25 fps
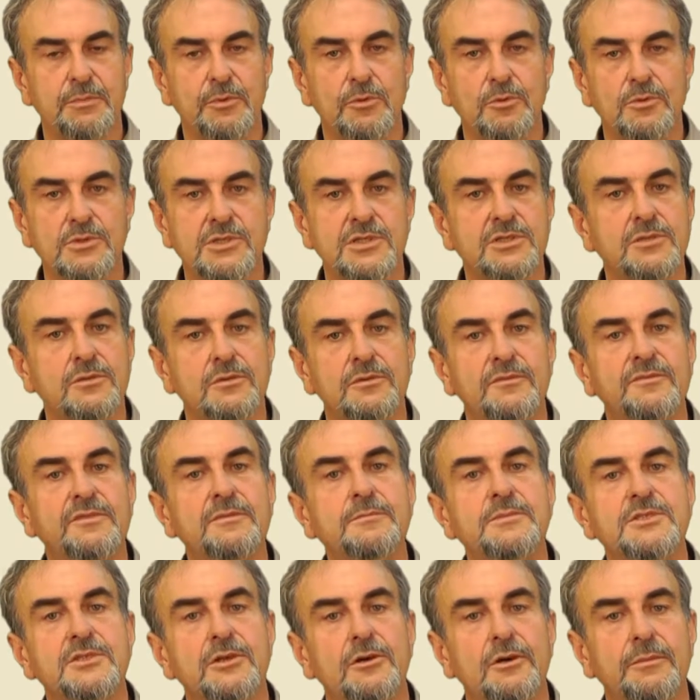boards sawn
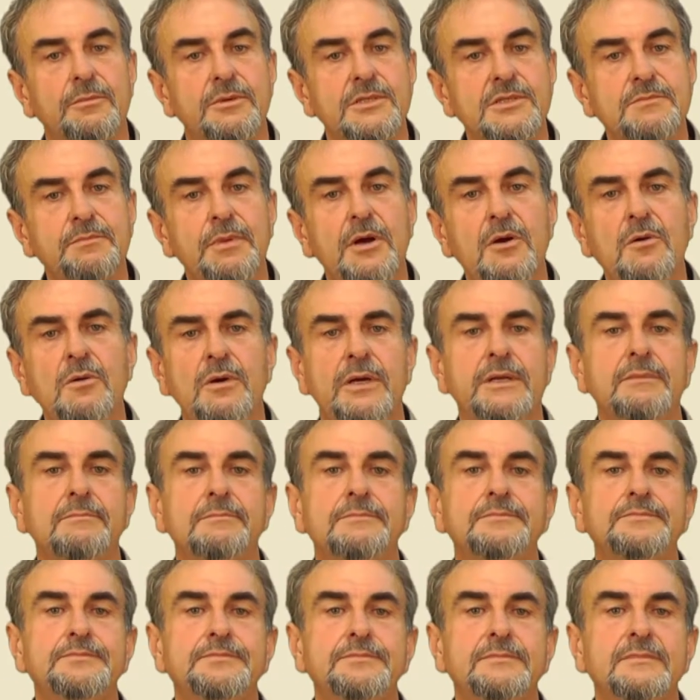from cypress pine.
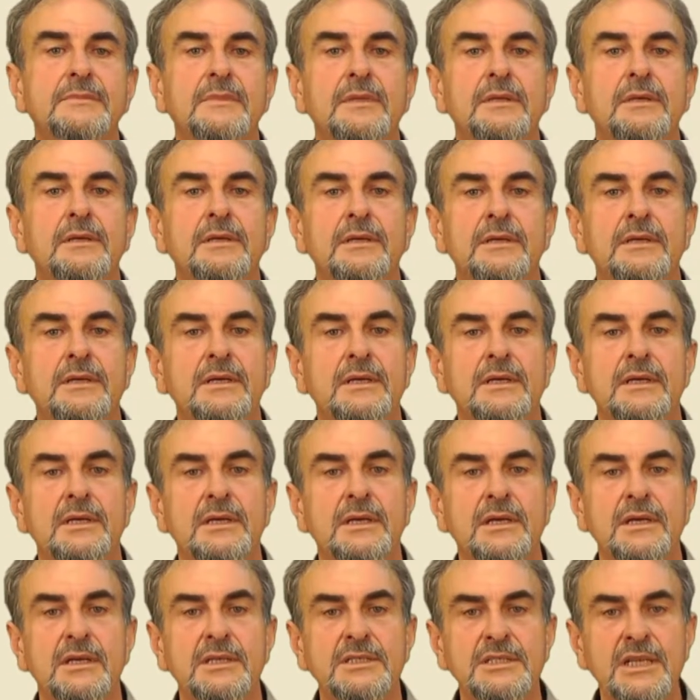
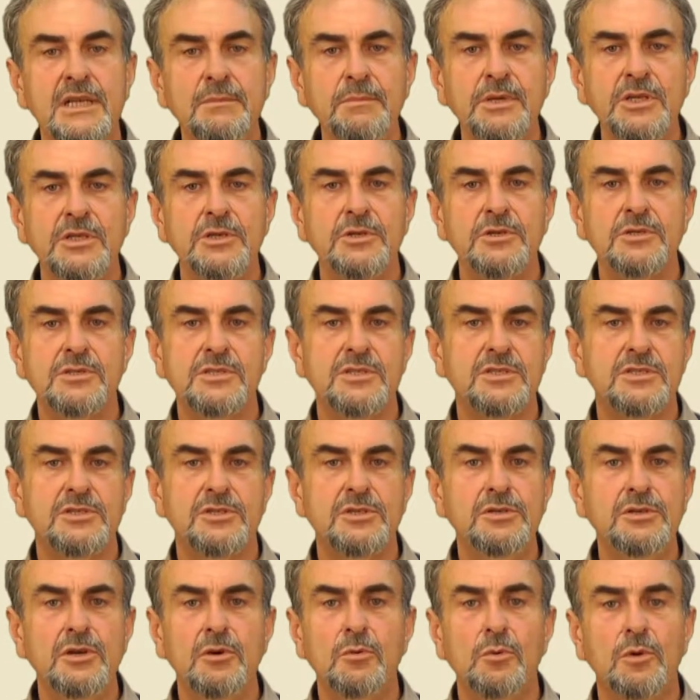Timber users
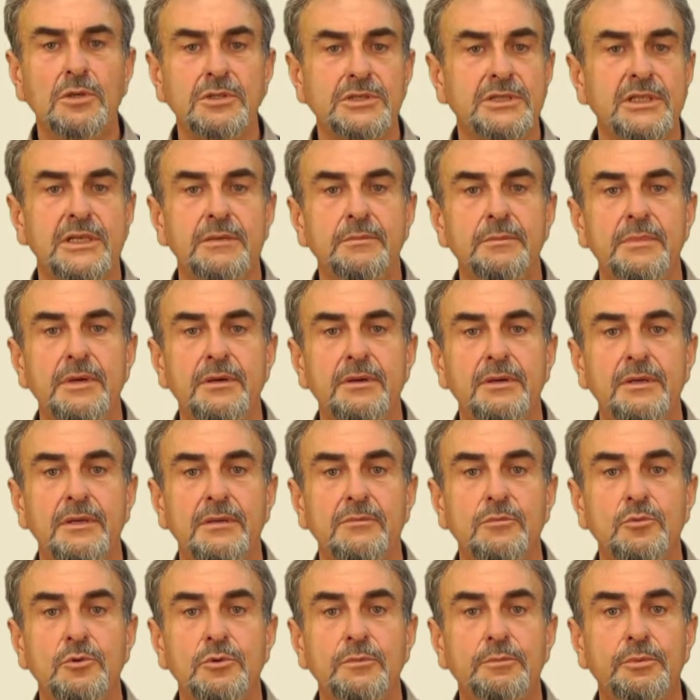do not want timber
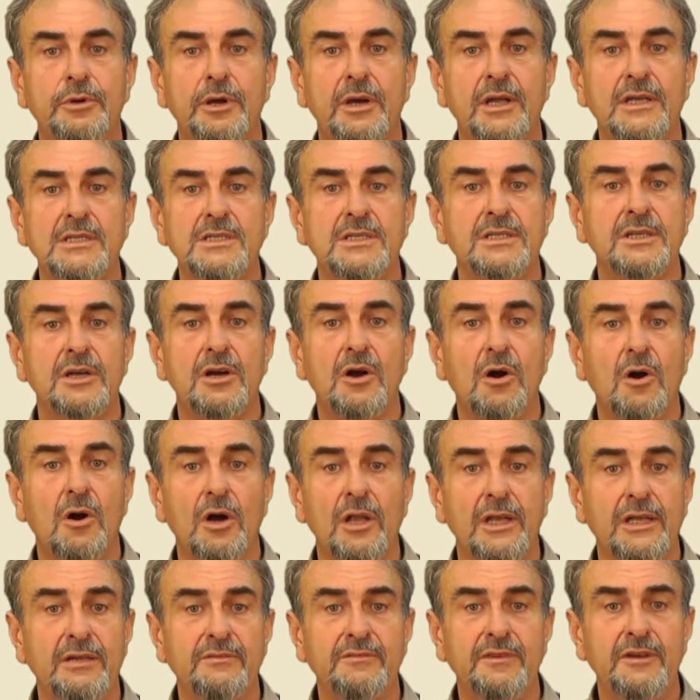and wood products that are
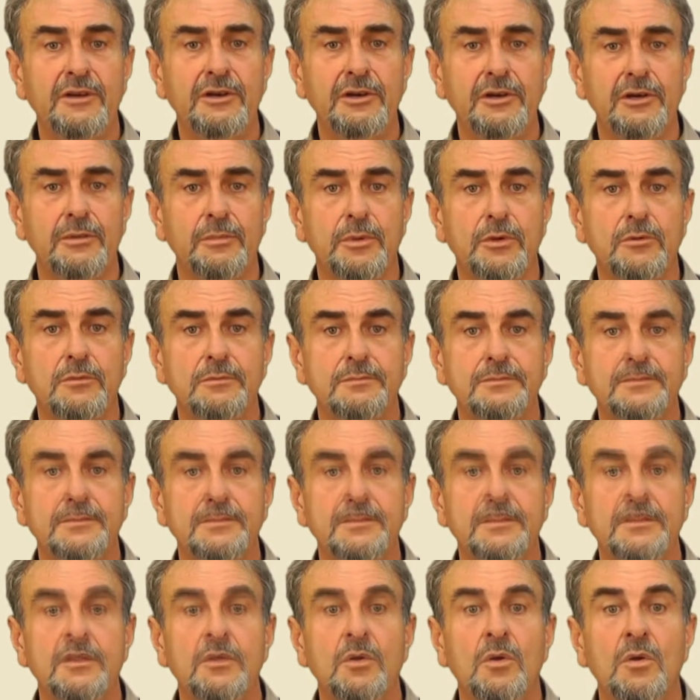highly variable.
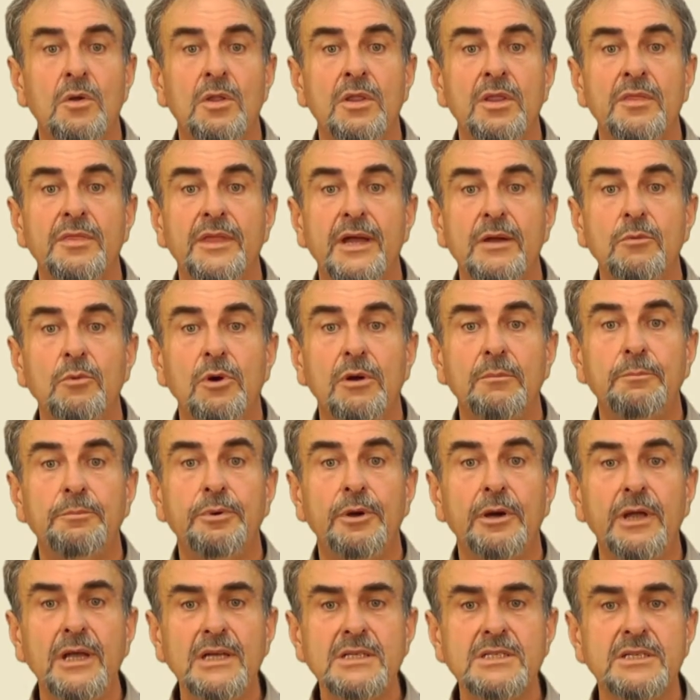They want
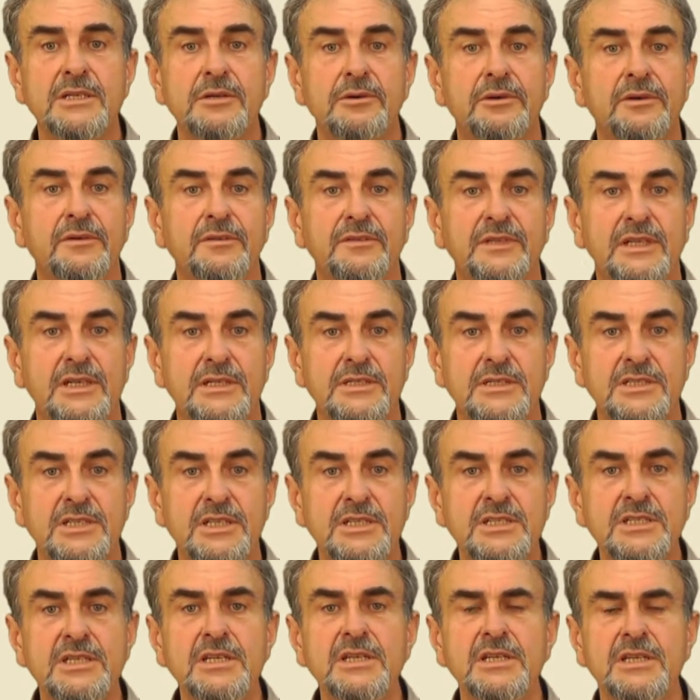products that are
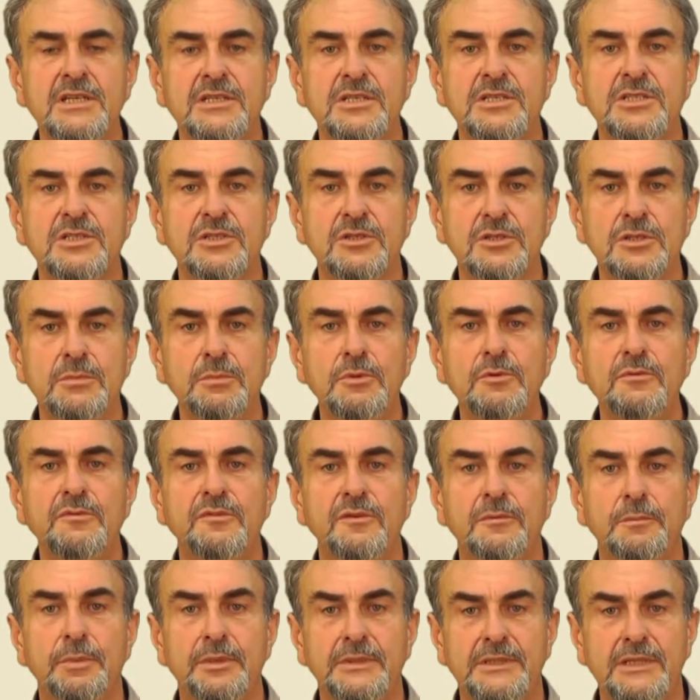consistent and suitable
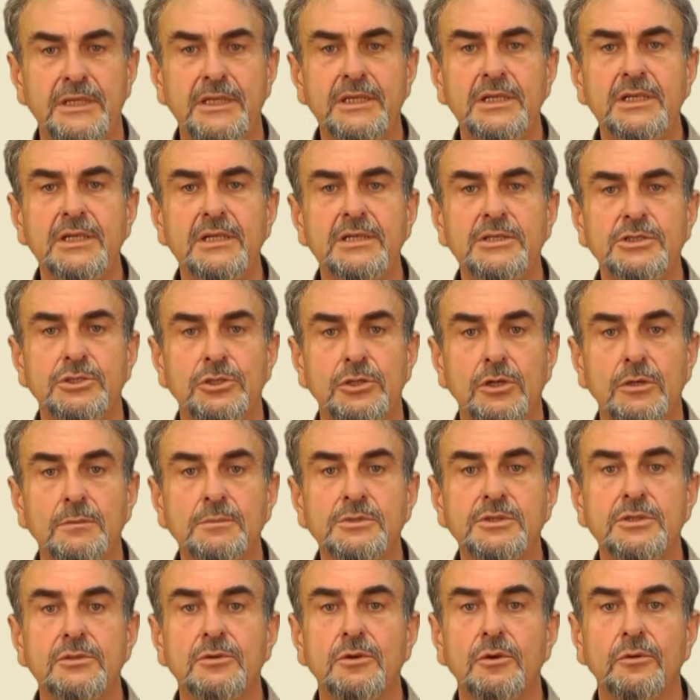for particular
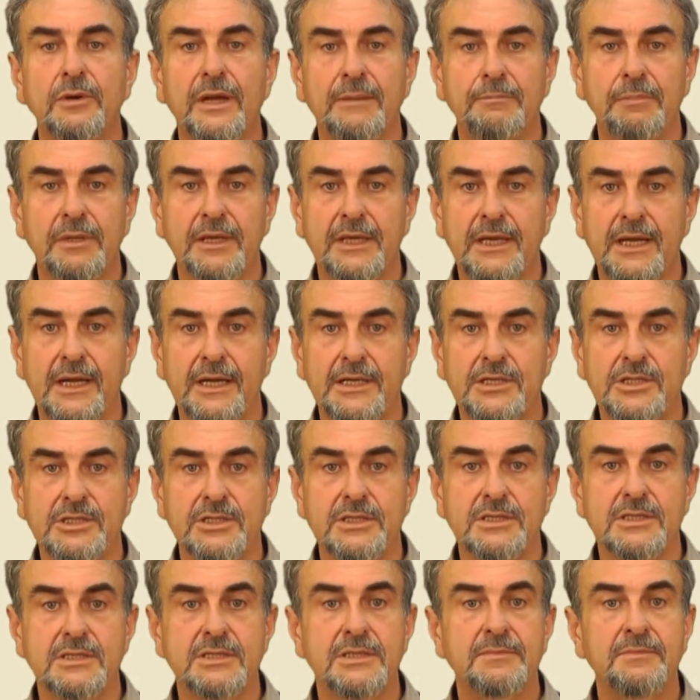jobs or
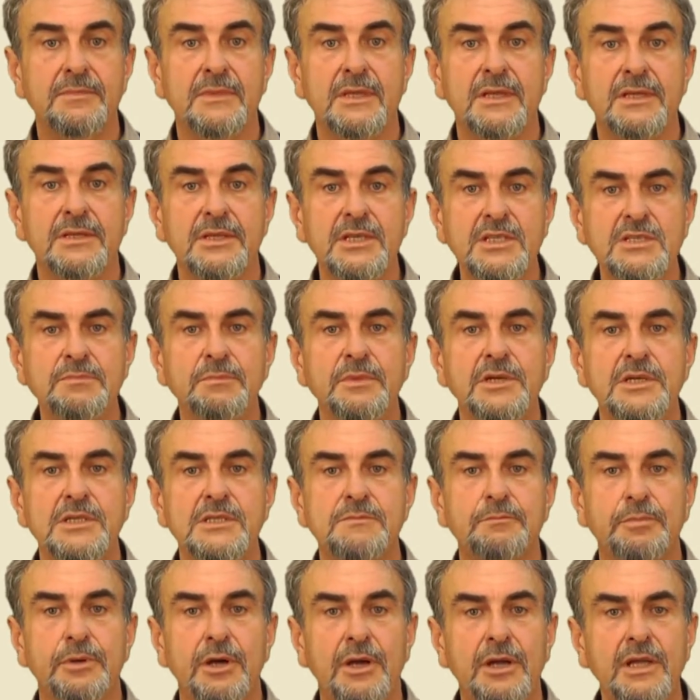applications. This
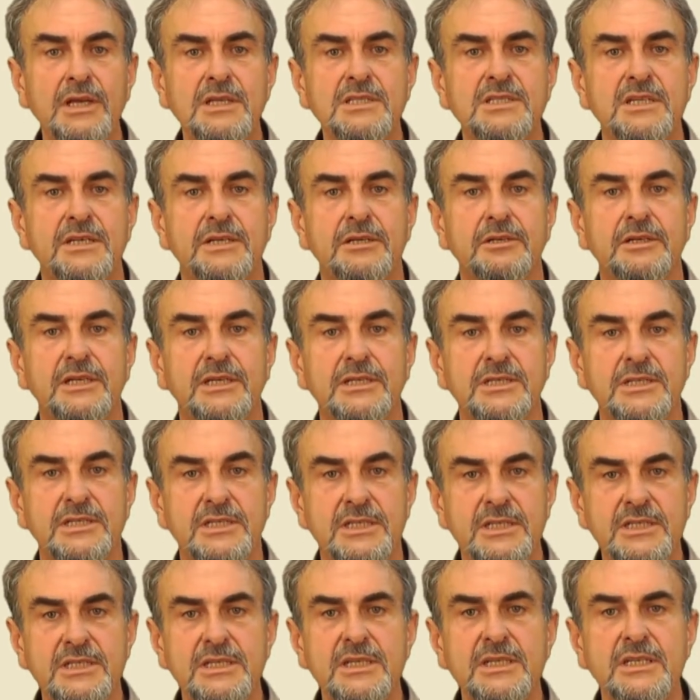means products that are
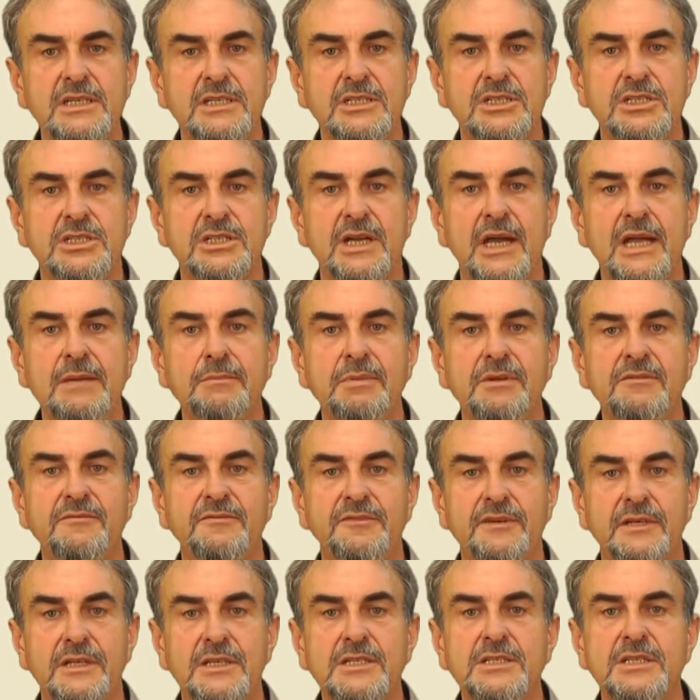consistent in shape and
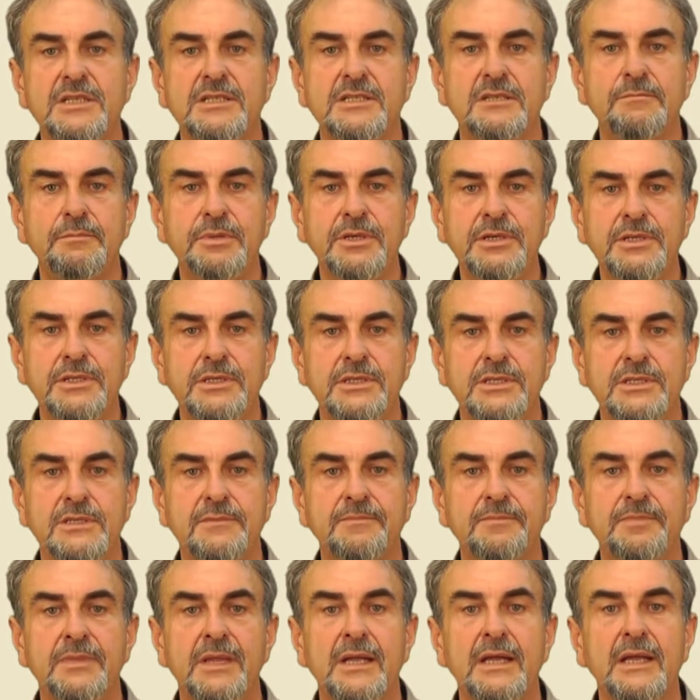finish as a piece,
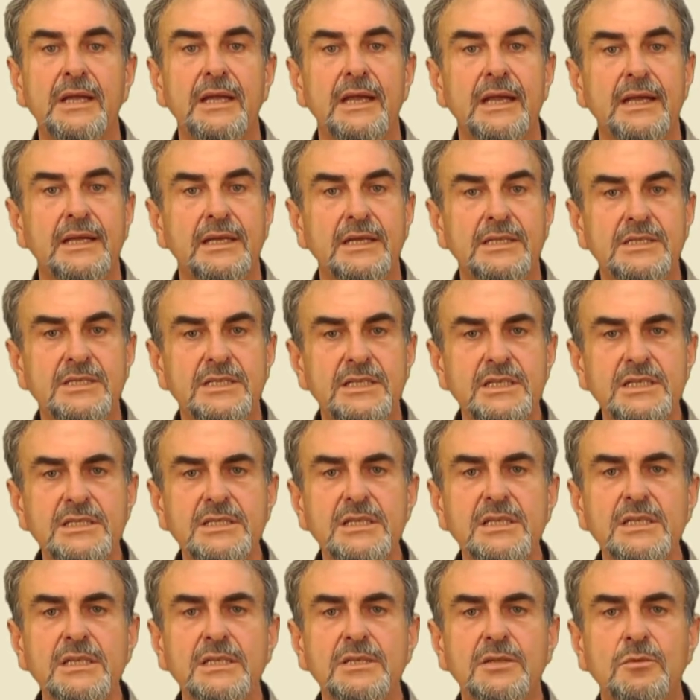and
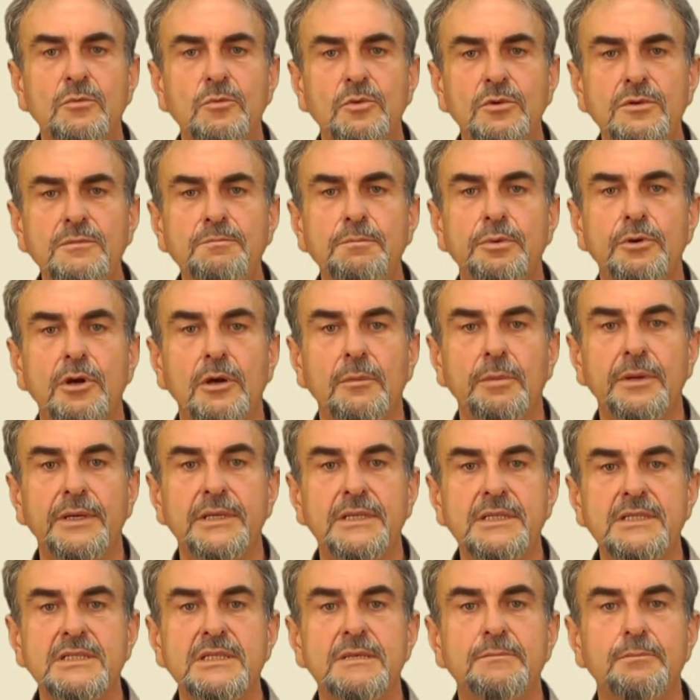consistent in the wood
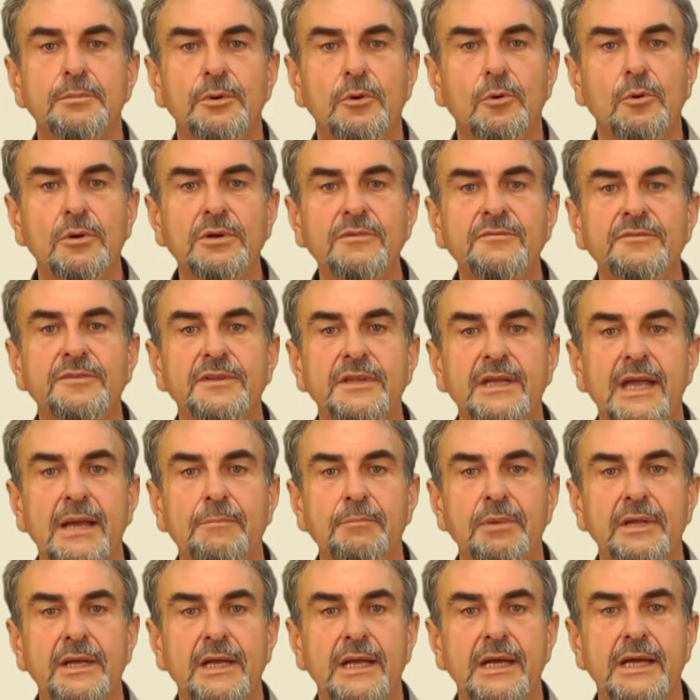properties important for the
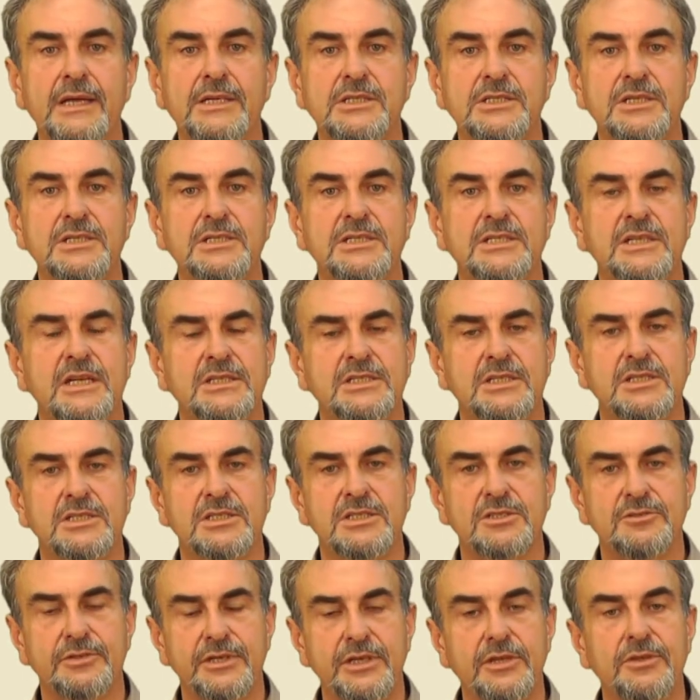application such as
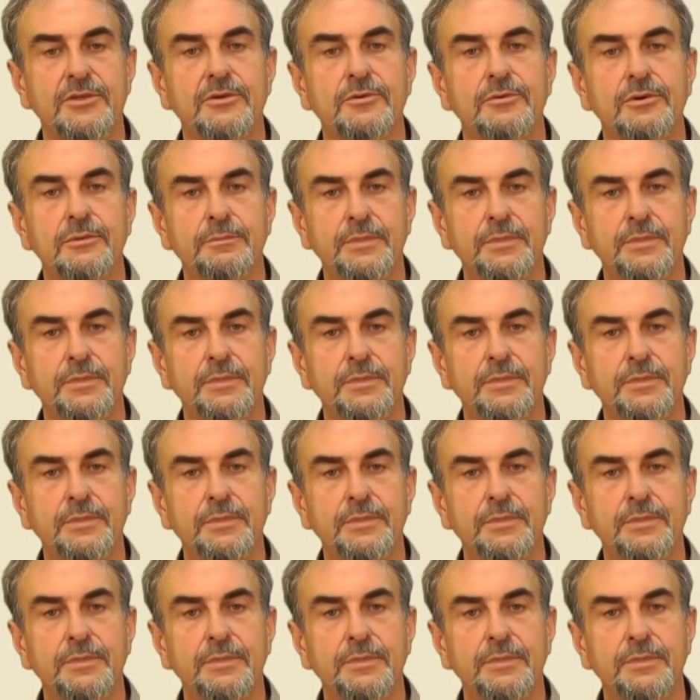strength or